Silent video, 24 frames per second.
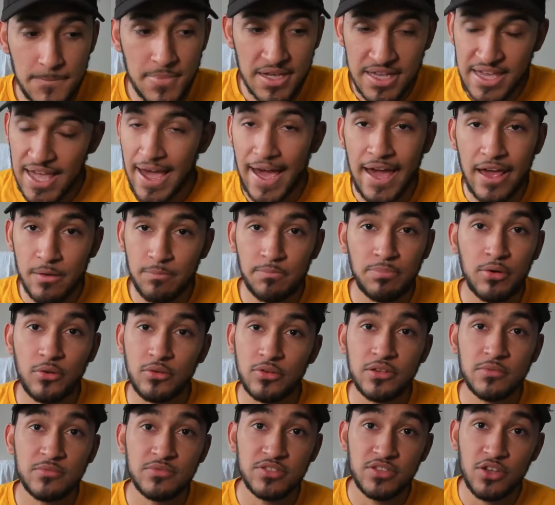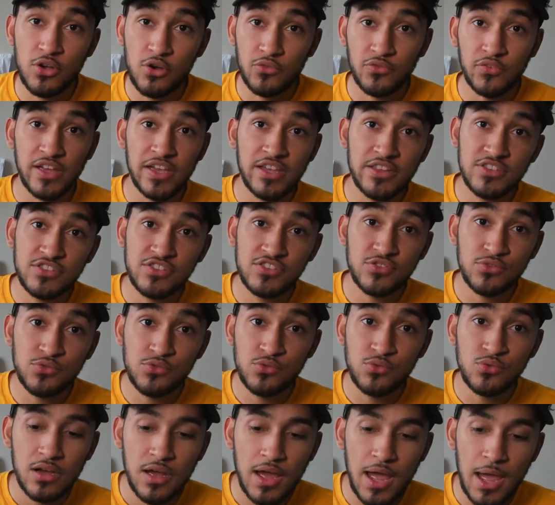catapult himself
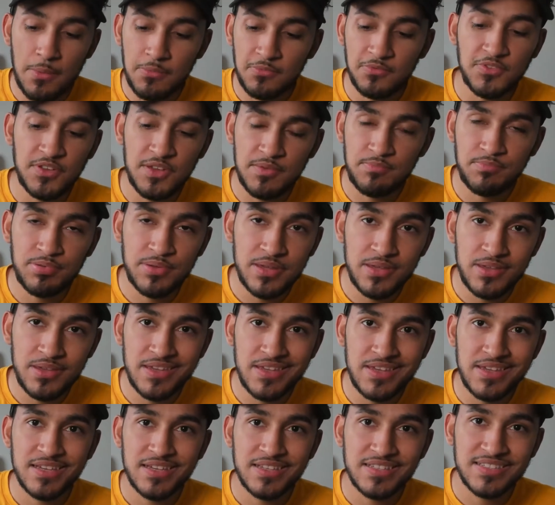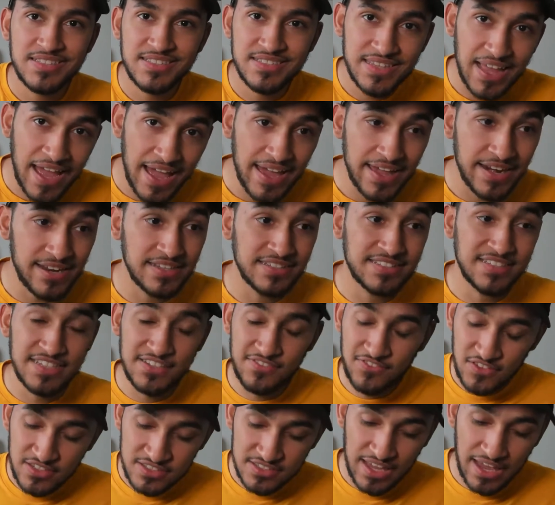into MVP status
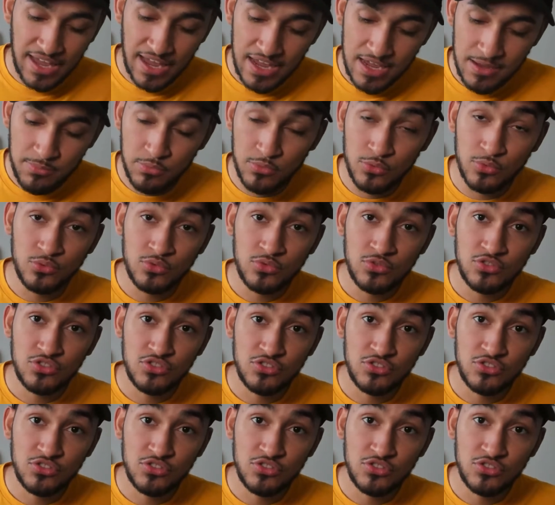if he's able